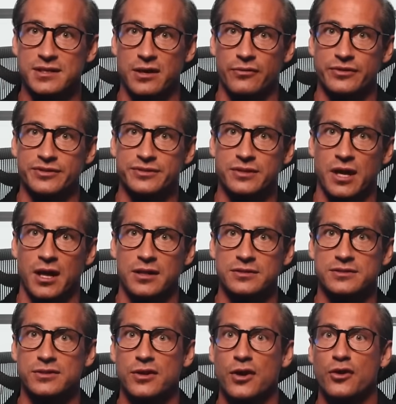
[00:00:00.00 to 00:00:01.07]
in their
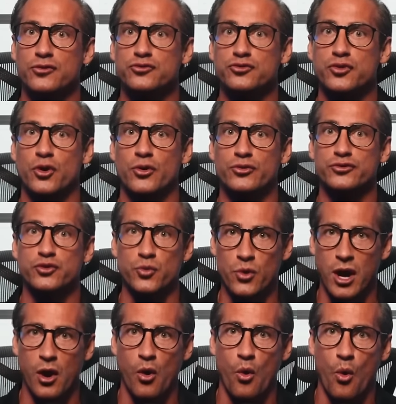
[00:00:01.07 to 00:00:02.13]
results, those
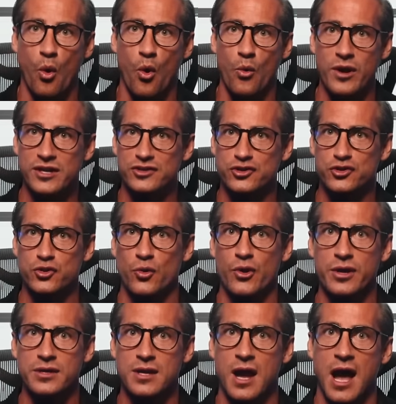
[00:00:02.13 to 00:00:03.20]
who are always
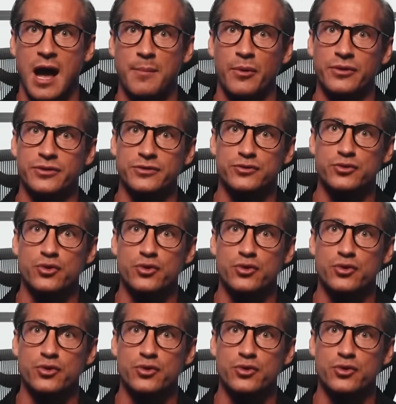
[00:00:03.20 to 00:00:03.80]
showing up on the